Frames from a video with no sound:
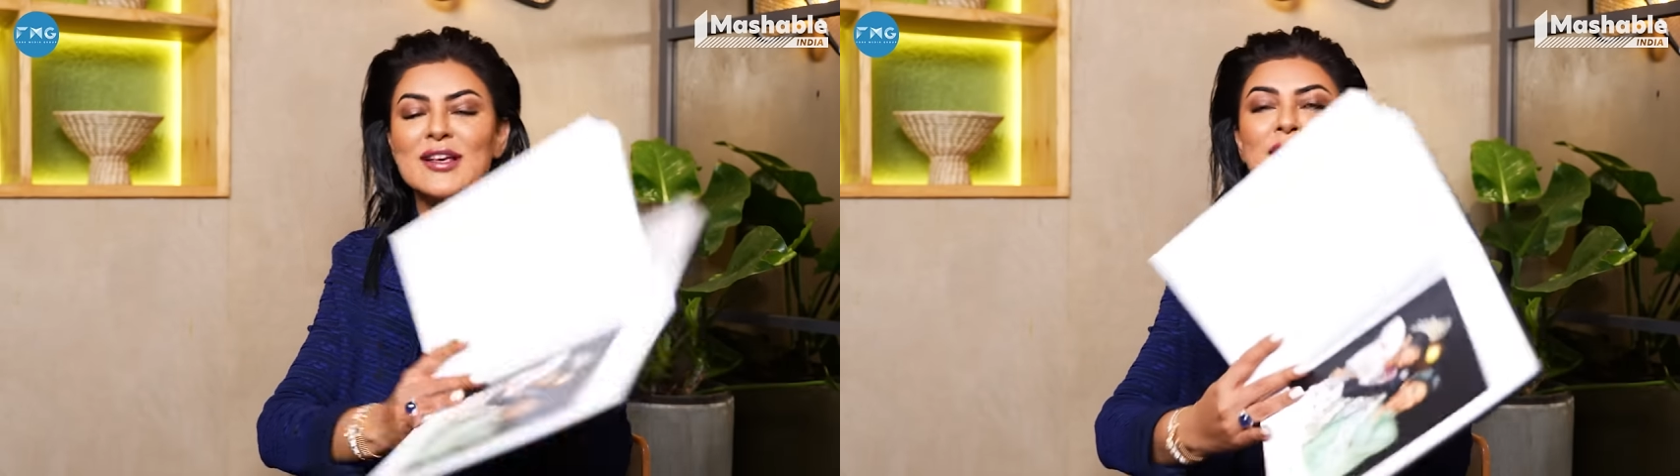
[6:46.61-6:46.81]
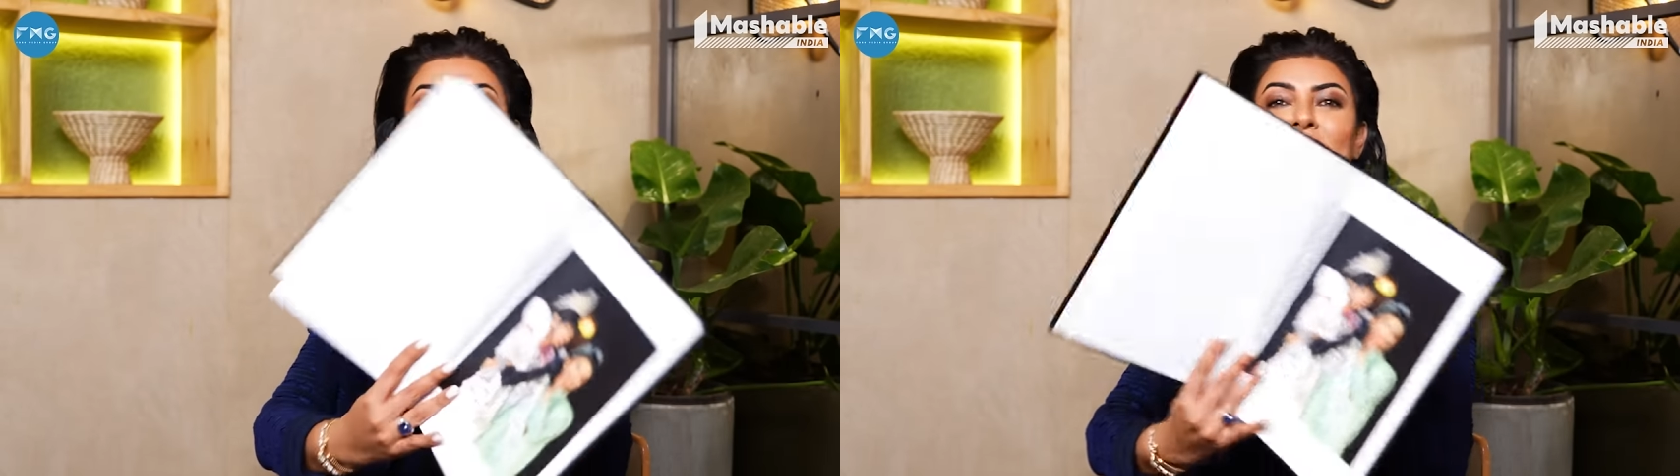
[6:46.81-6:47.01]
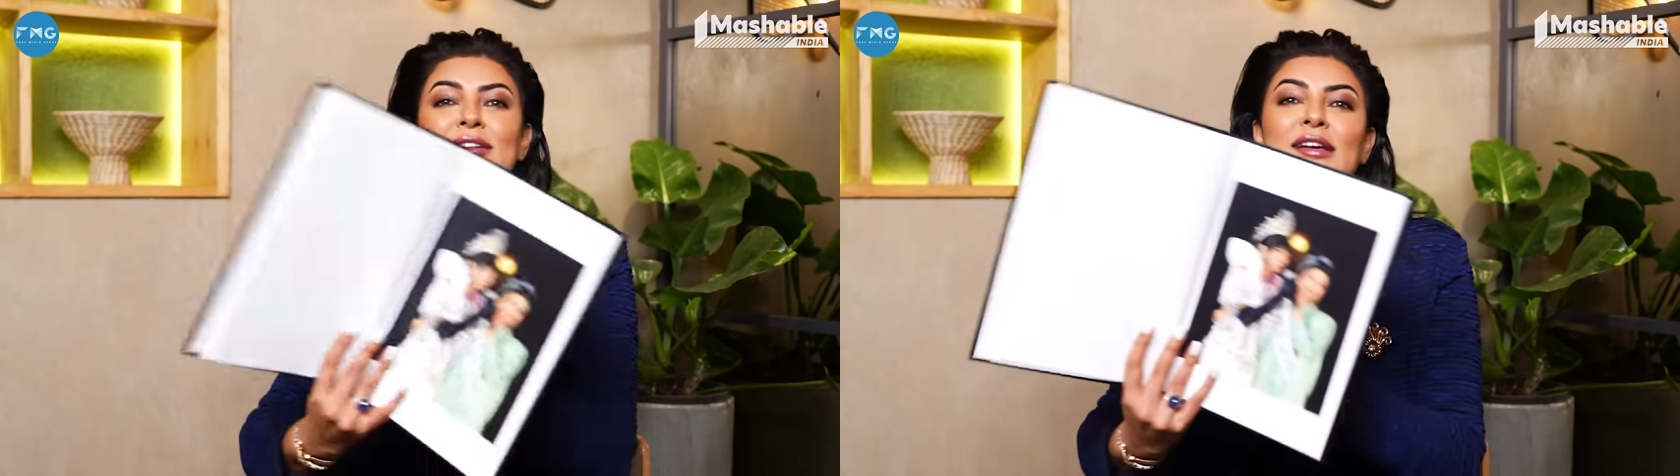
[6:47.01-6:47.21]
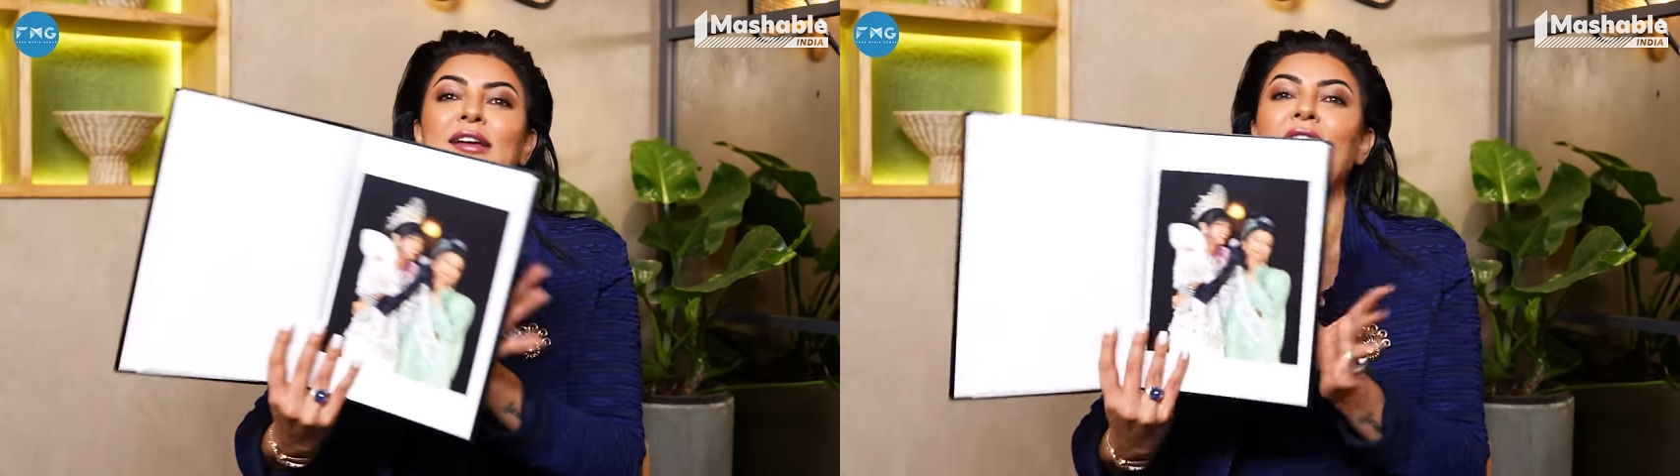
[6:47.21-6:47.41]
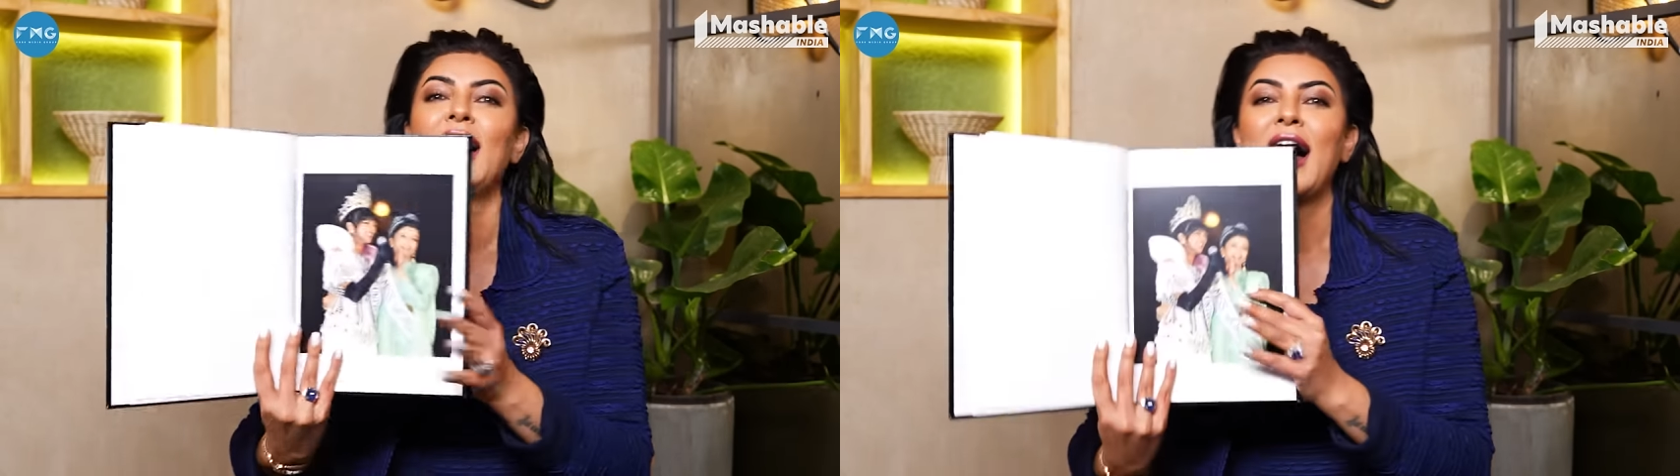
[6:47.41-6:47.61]
handwriting.
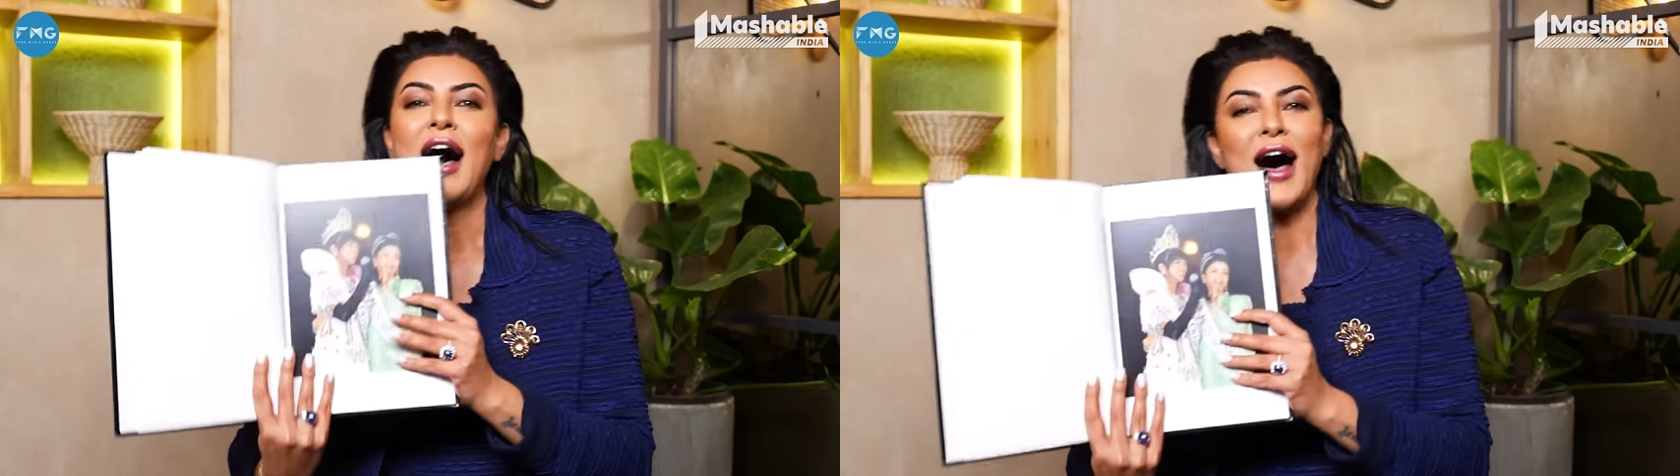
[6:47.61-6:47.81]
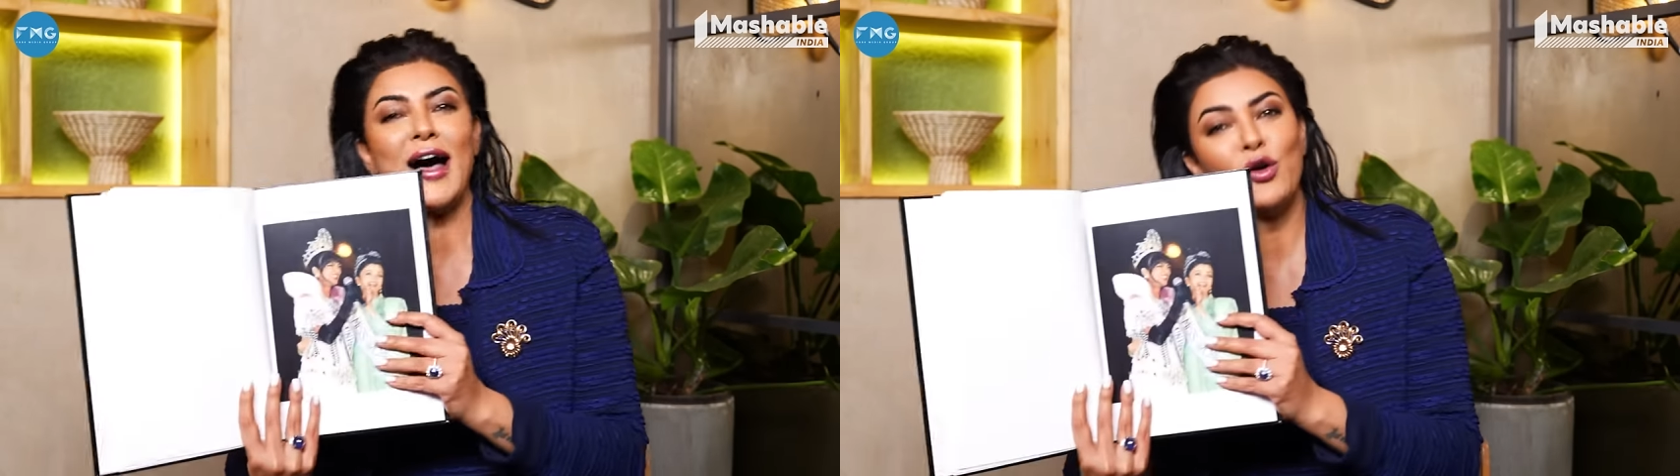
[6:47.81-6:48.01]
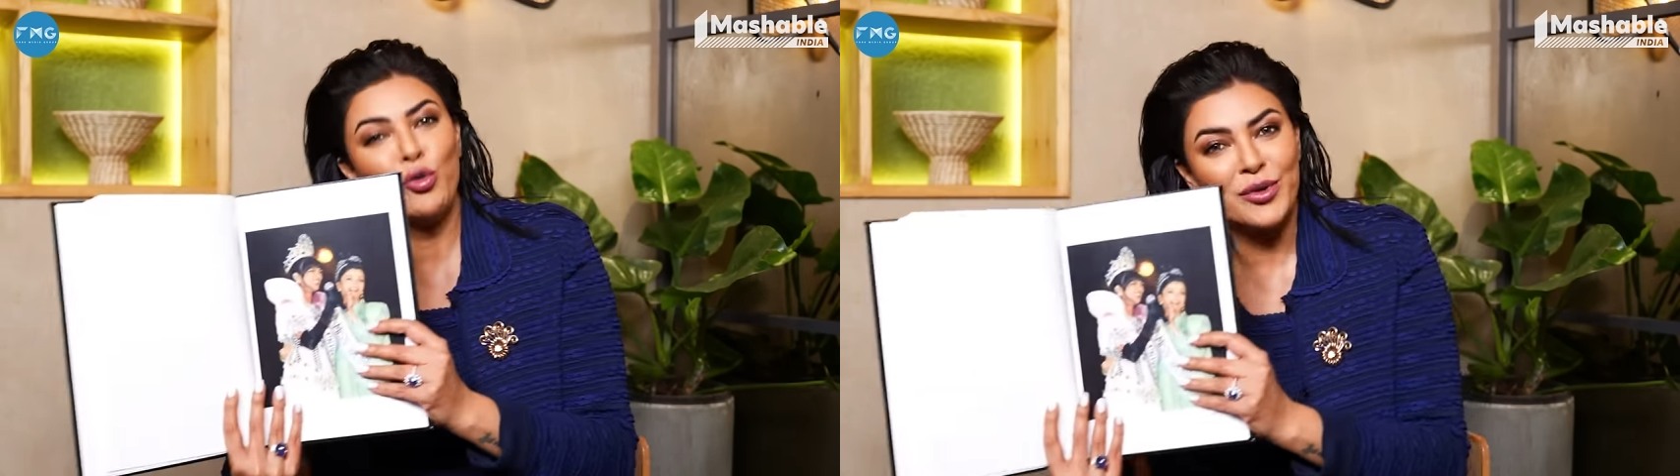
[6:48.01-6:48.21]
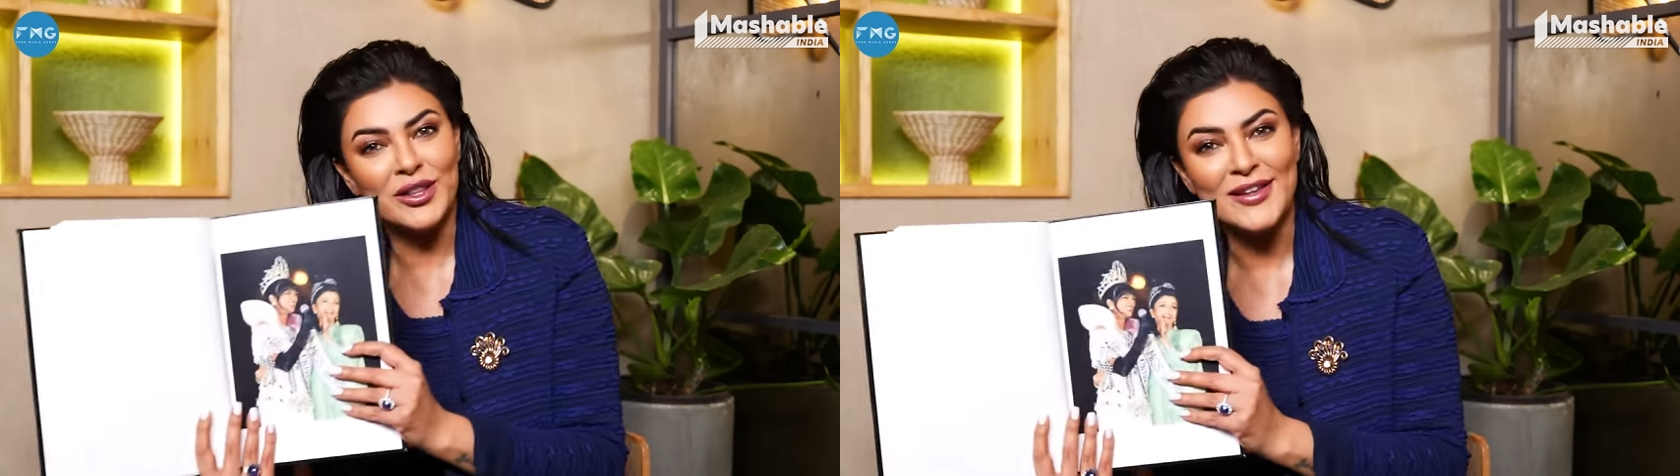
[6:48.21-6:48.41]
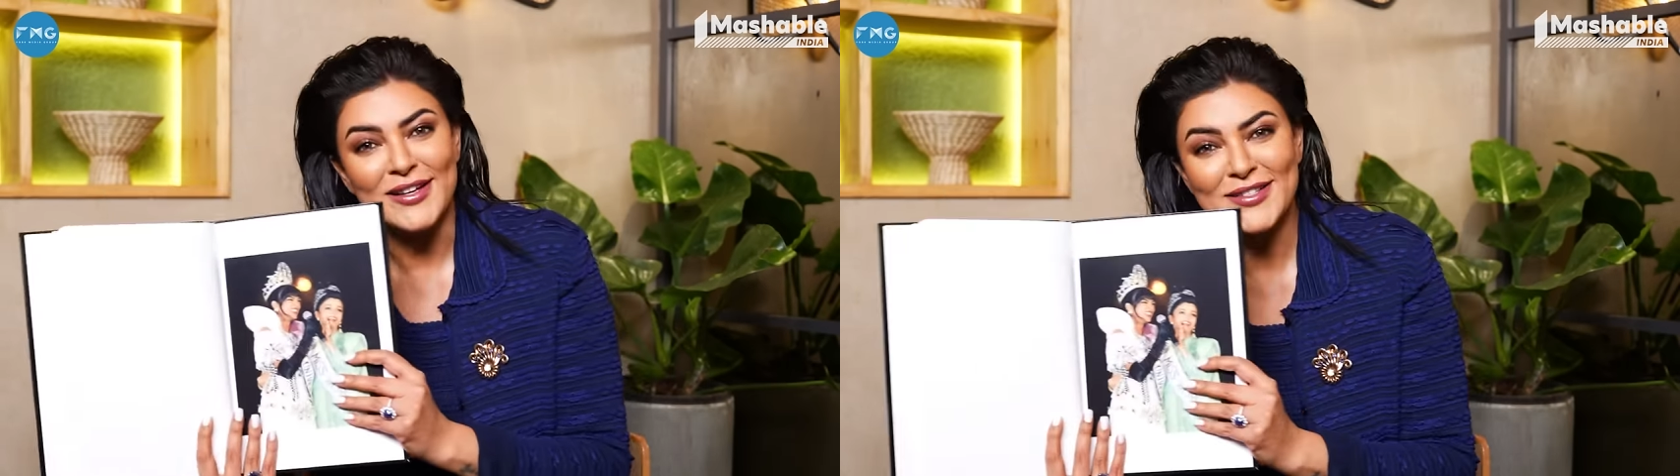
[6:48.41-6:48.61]
I
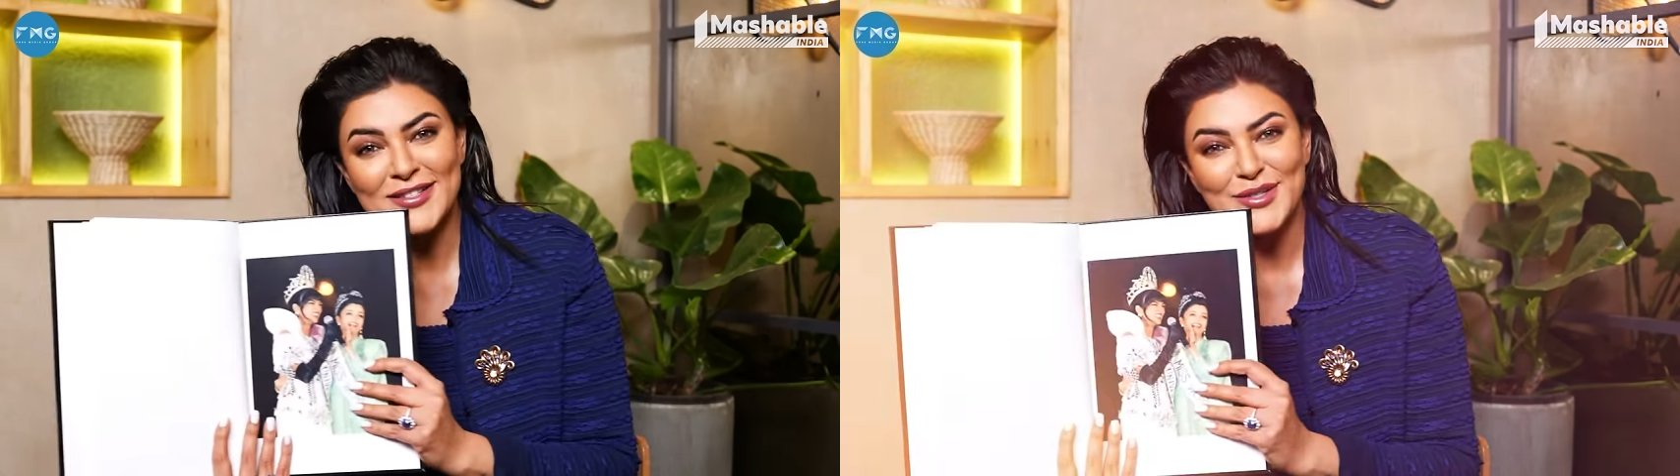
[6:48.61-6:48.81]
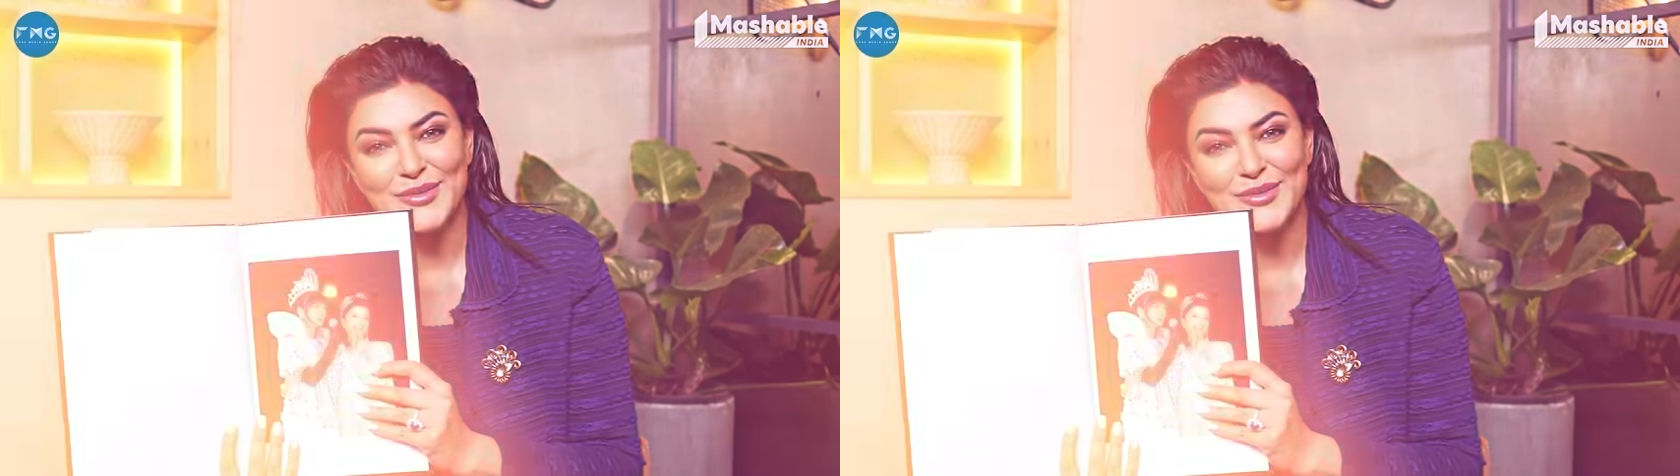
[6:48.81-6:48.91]
open this.